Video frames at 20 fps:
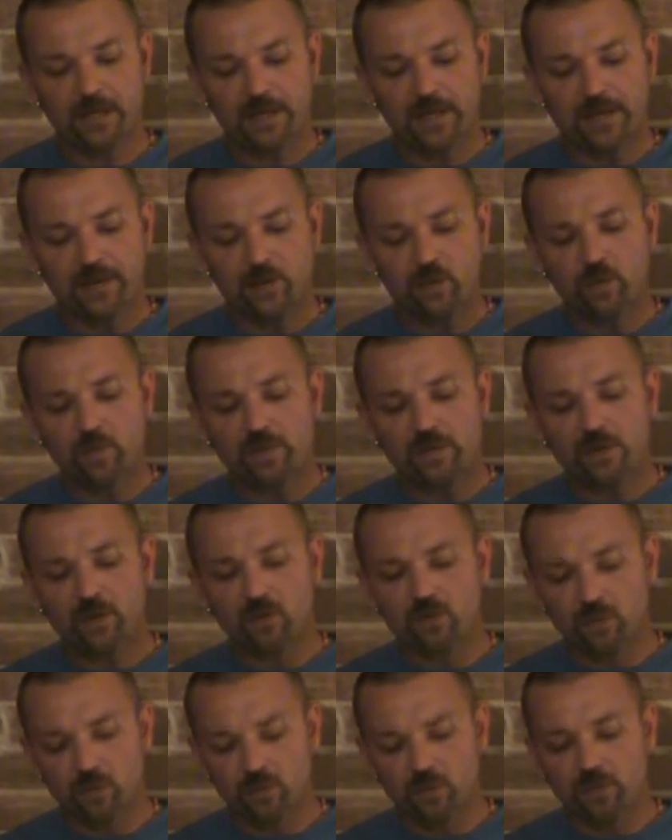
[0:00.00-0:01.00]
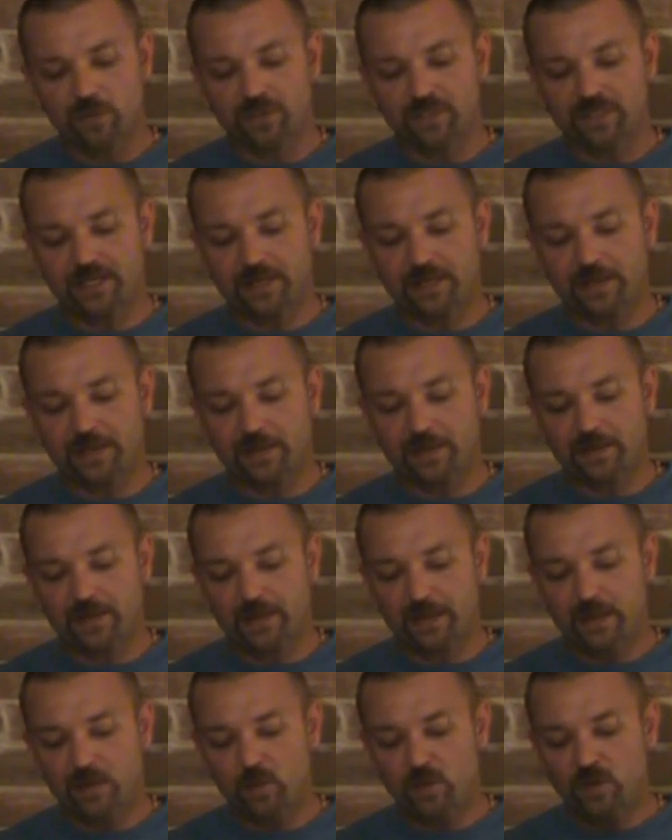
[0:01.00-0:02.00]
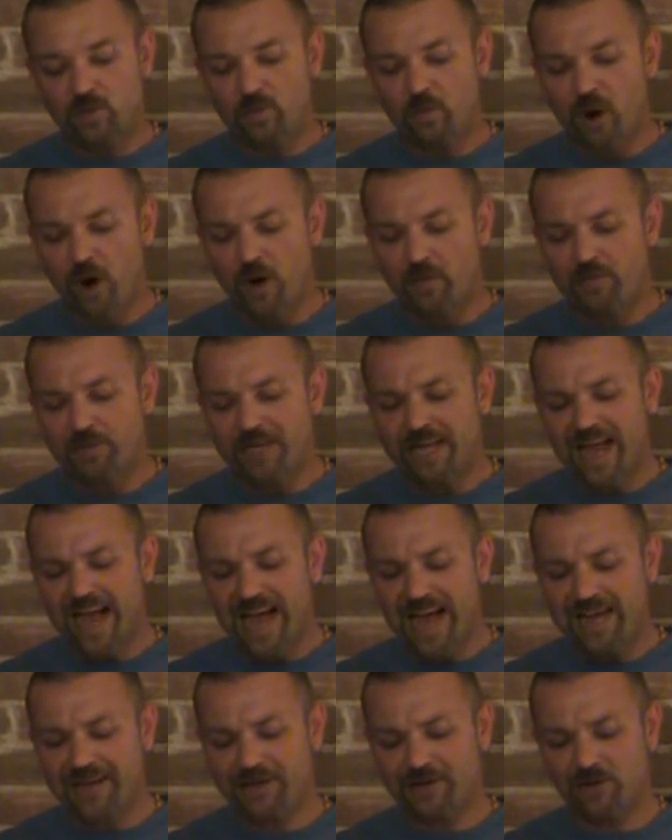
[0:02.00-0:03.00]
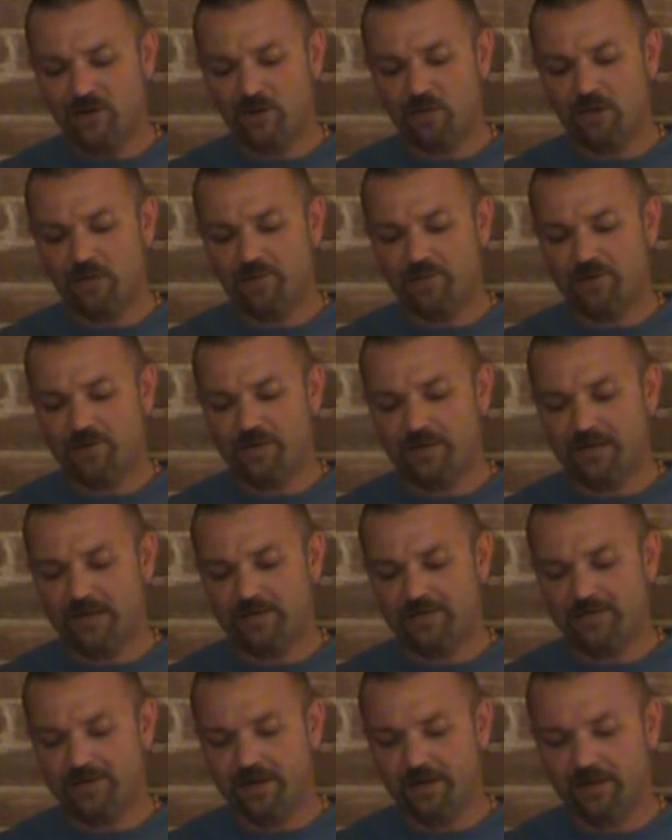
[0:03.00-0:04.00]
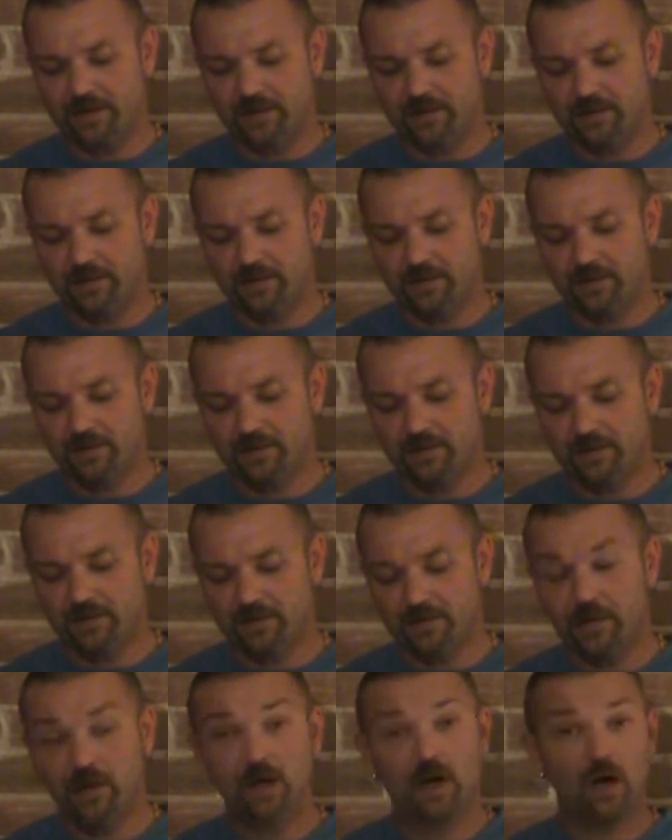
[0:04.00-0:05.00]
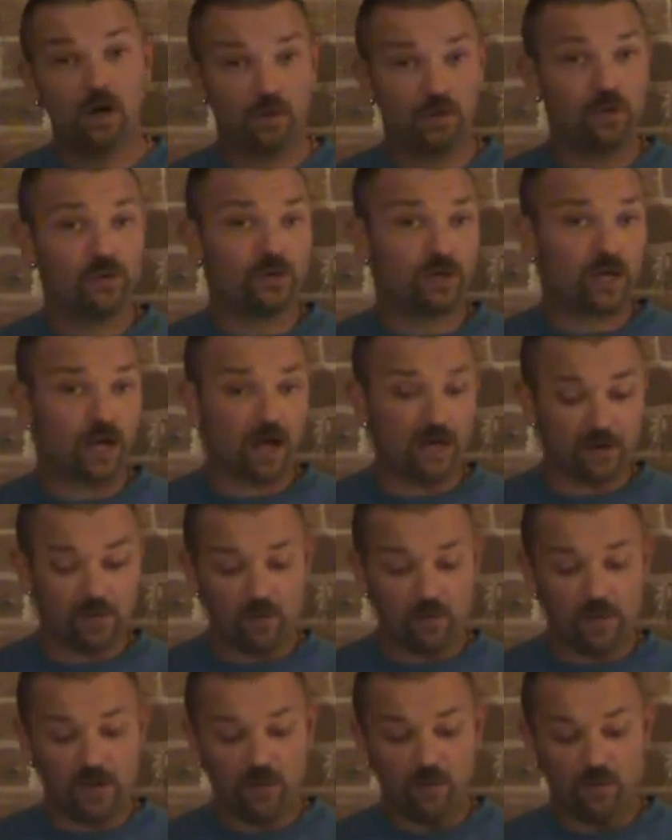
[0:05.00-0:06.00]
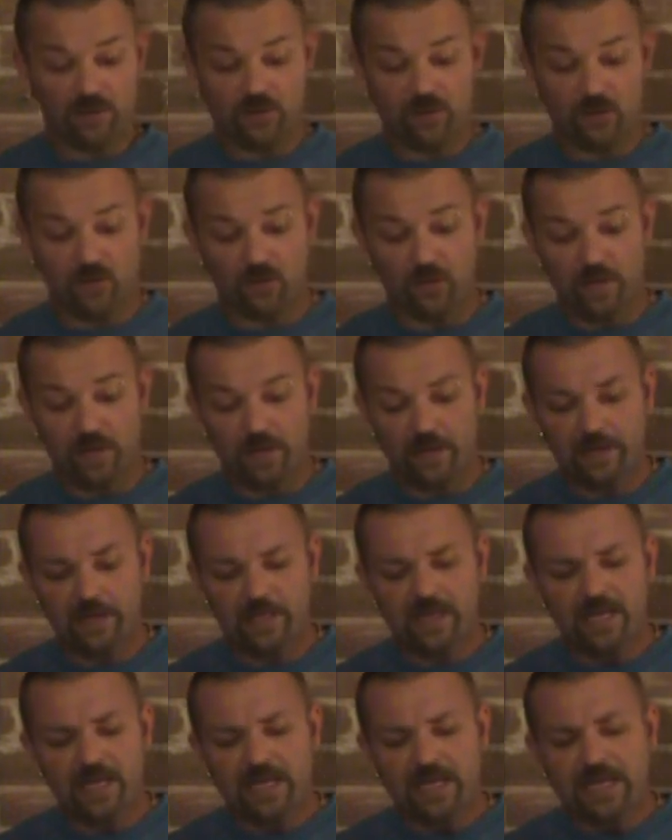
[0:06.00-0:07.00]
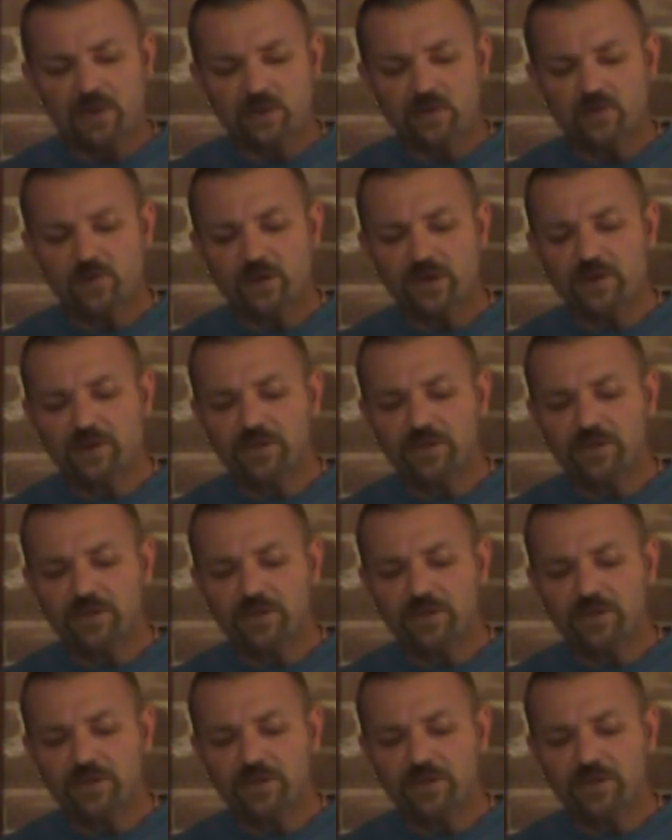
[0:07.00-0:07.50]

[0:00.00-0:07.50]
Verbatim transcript: there would be a rural setting in which poverty hadn't corrupted the lifestyle although Nkhata Bay was serene, it was better